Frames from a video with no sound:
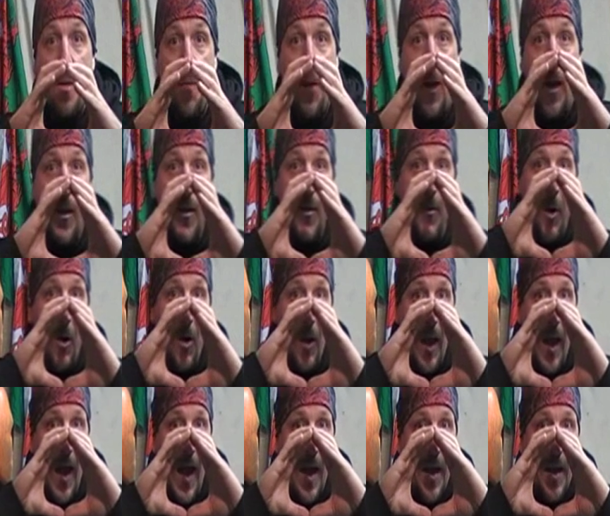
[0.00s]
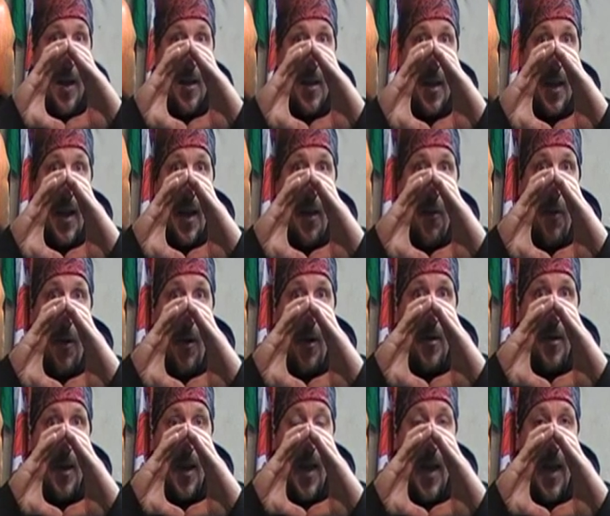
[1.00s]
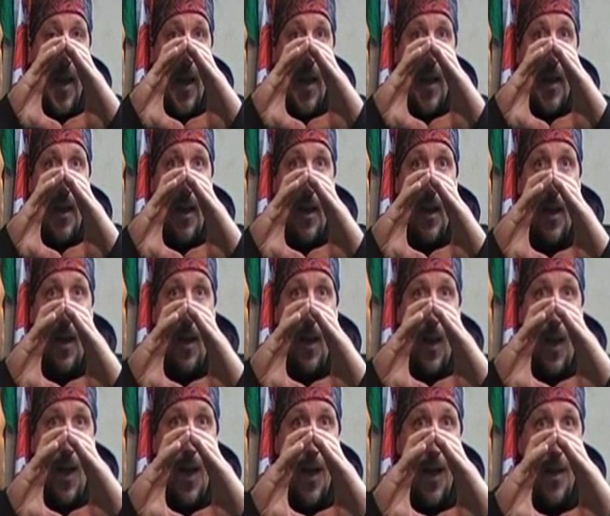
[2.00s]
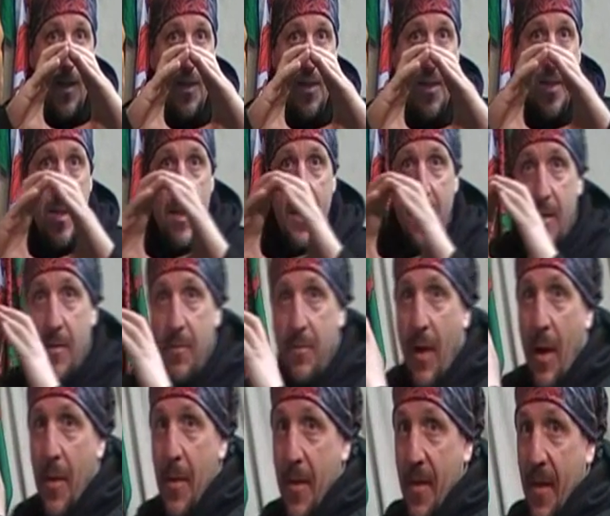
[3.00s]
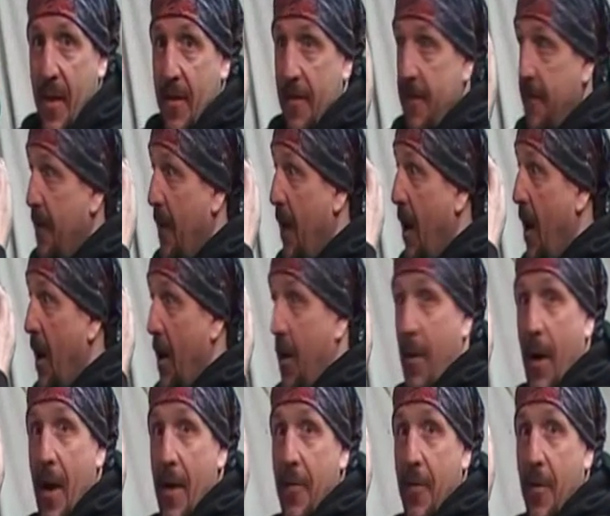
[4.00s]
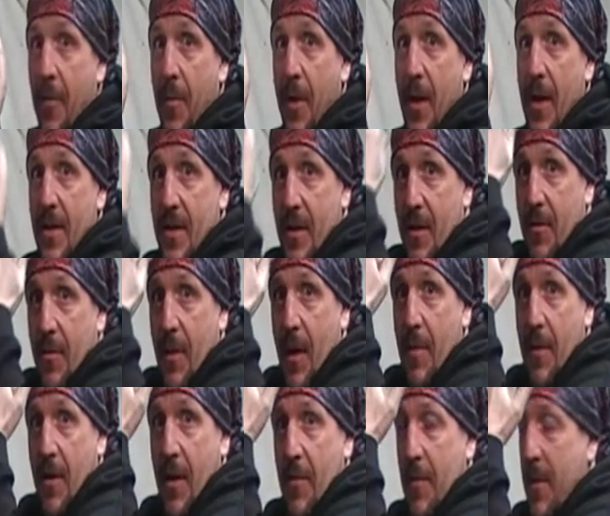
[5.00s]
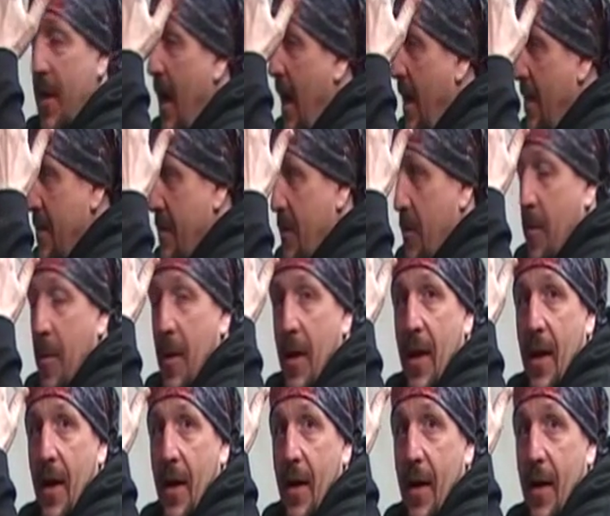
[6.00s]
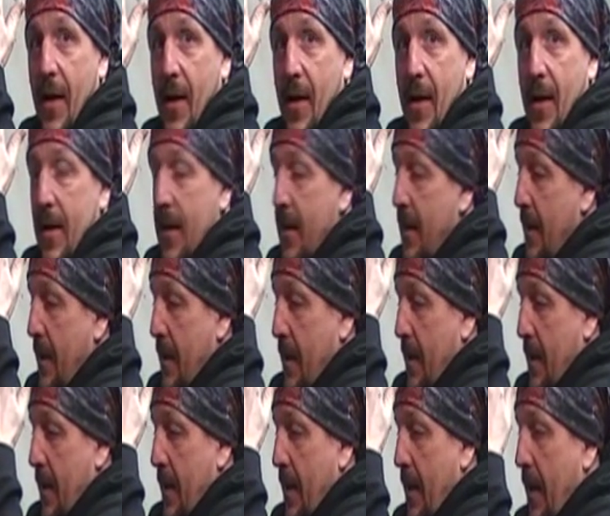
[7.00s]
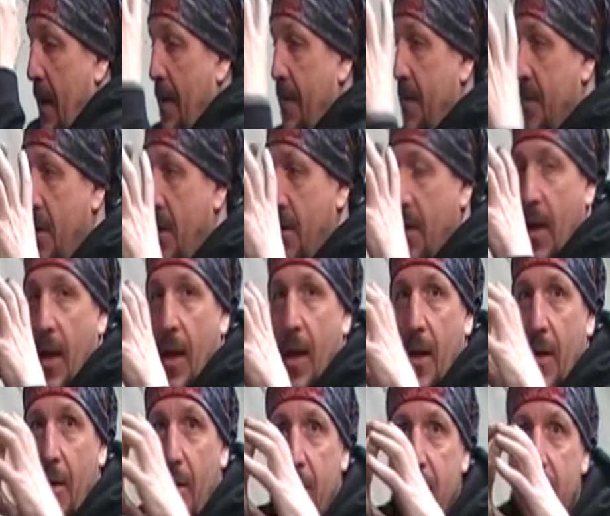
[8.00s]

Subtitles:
a very small area to hit in, and it's maybe this far away from me, so maybe if my hands are up here, and there's only a little